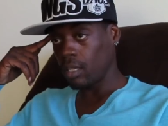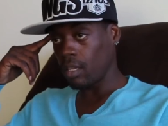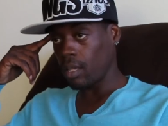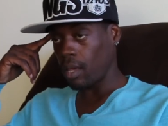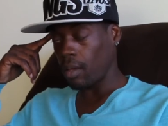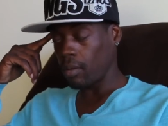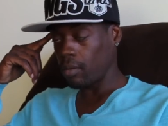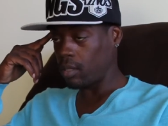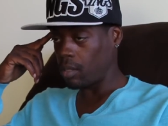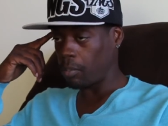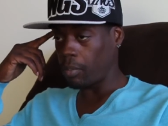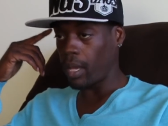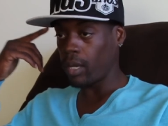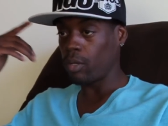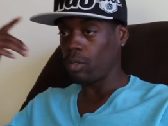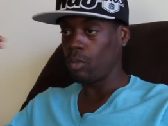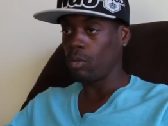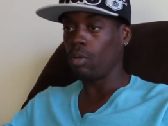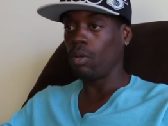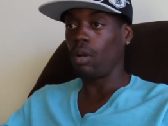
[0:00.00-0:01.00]
the
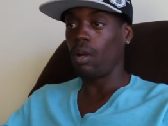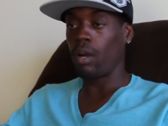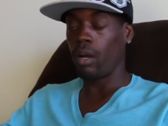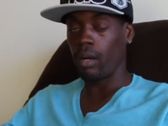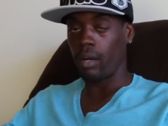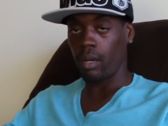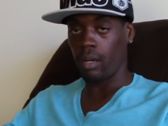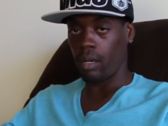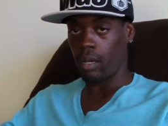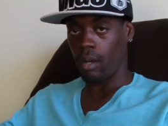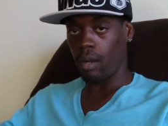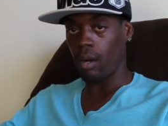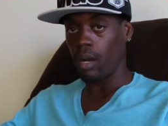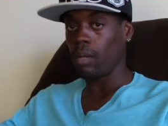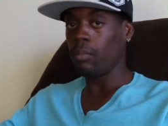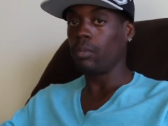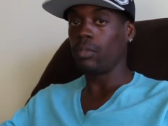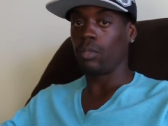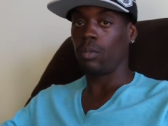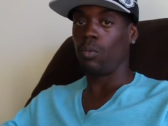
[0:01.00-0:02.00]
better you are
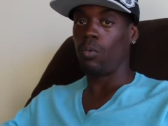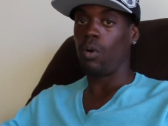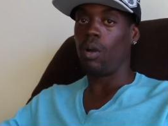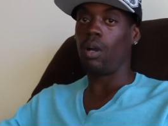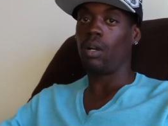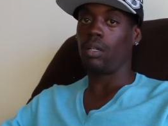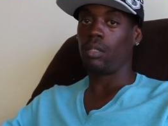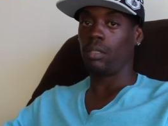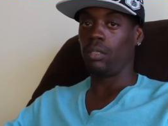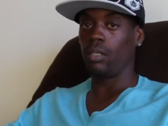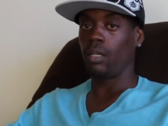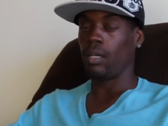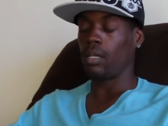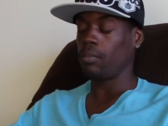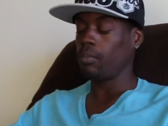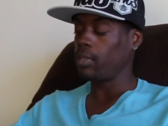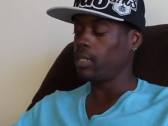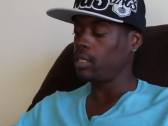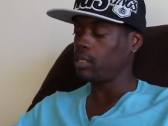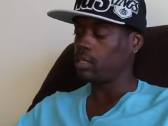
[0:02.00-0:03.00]
able to walk, you know what
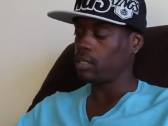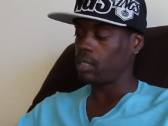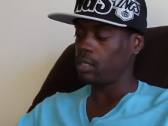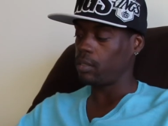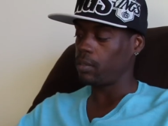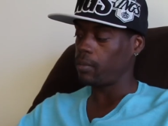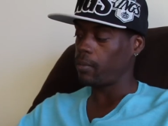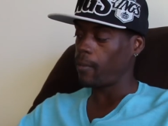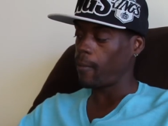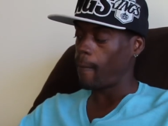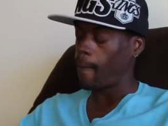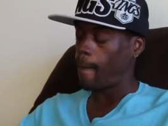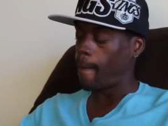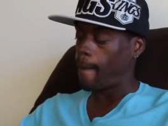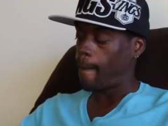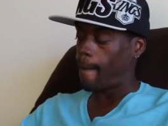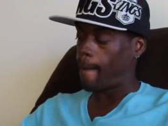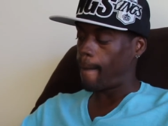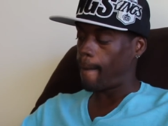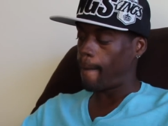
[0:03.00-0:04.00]
I mean?
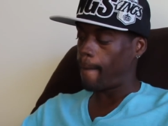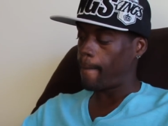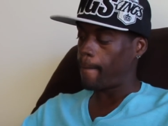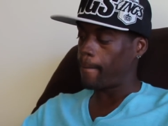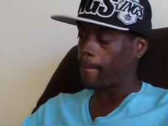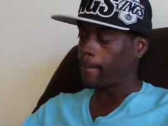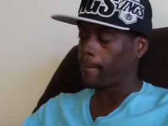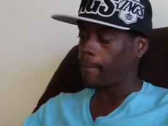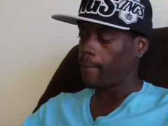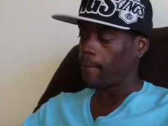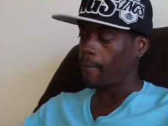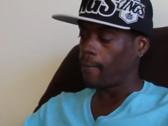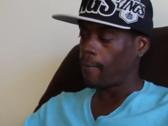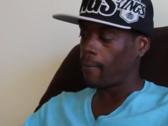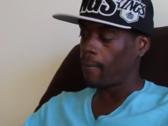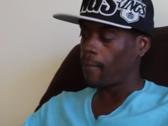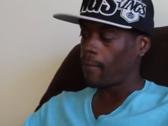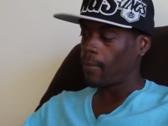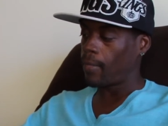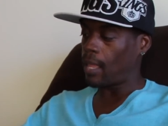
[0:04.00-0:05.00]
So,
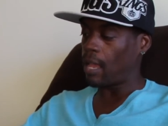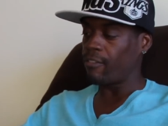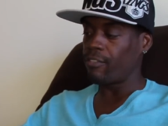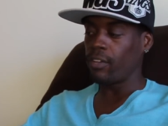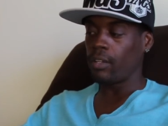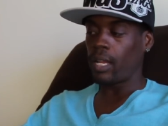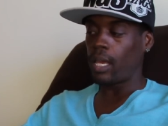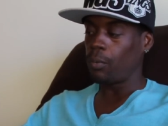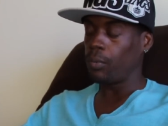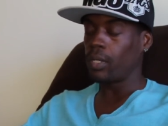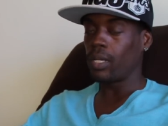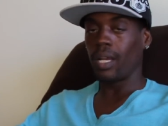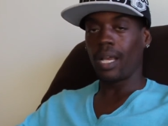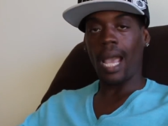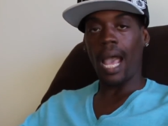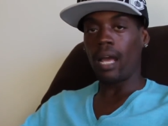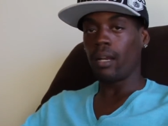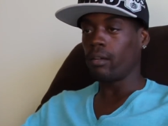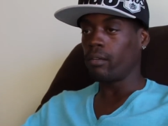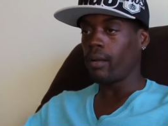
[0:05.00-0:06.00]
I feel like we can
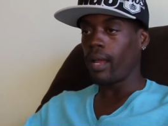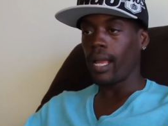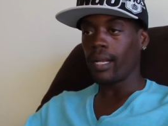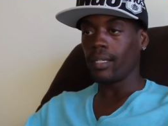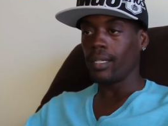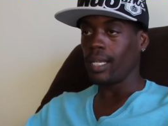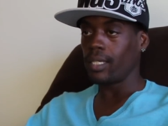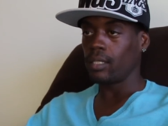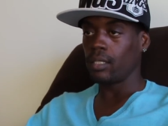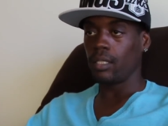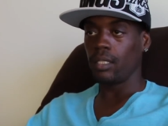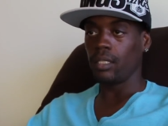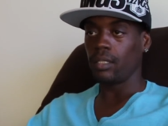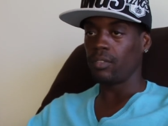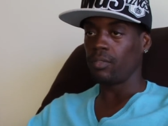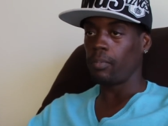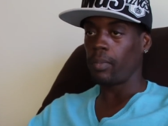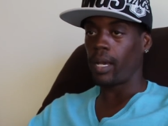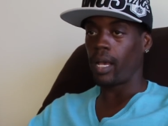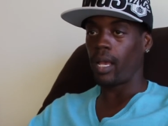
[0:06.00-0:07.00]
counteract that
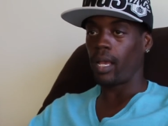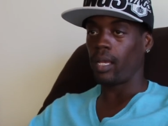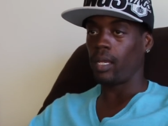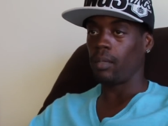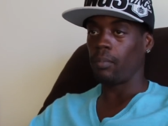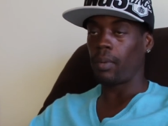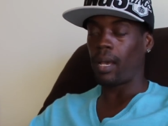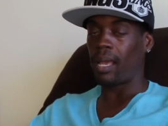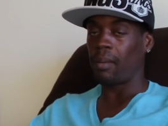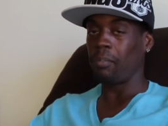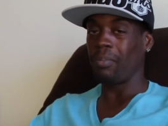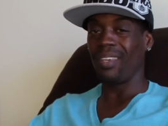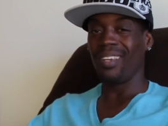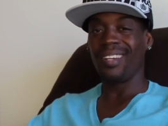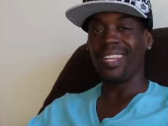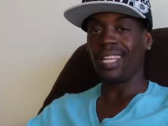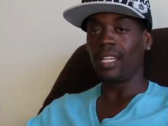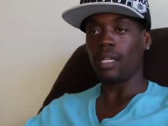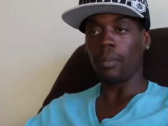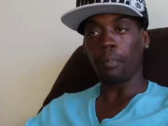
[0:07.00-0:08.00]
stuff by
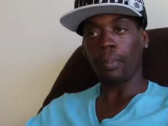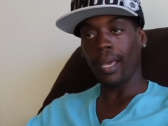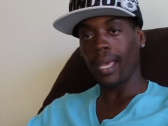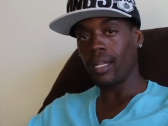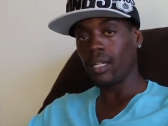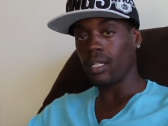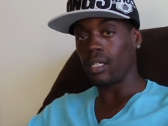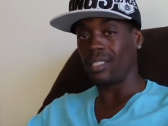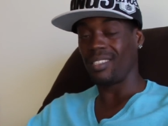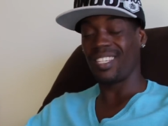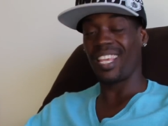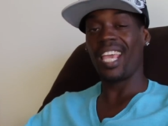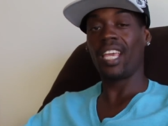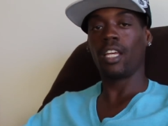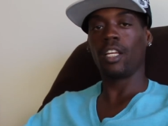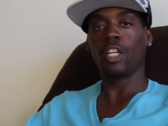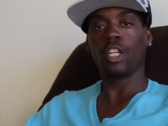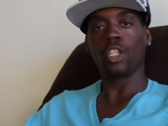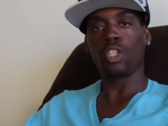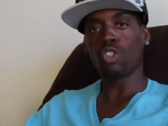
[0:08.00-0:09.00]
being independent,
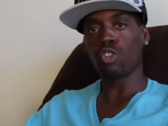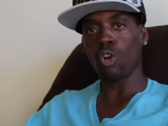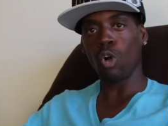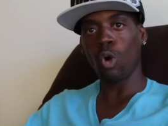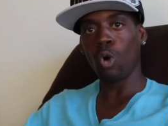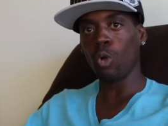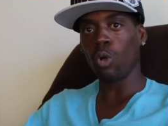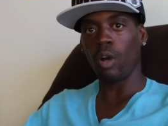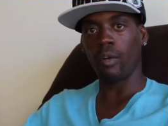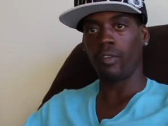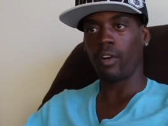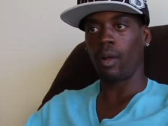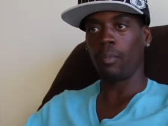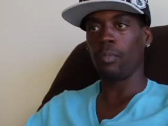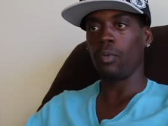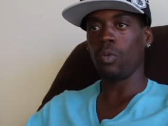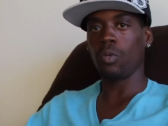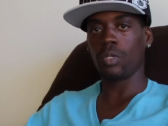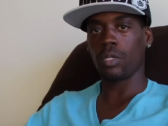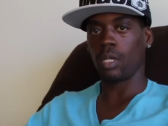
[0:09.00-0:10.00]
taking control of our
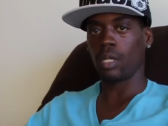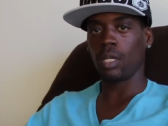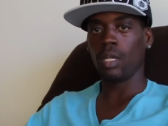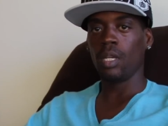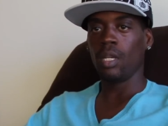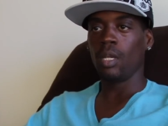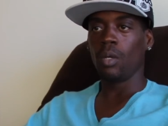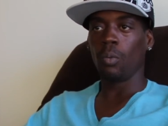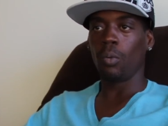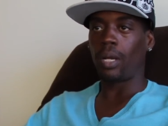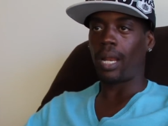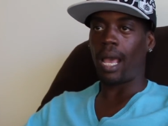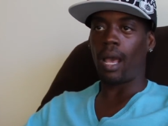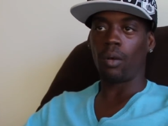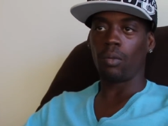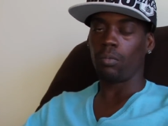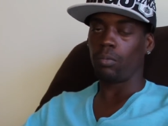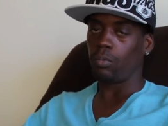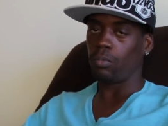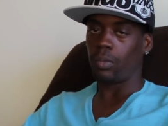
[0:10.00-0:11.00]
music
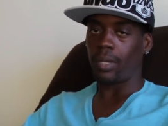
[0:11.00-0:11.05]
without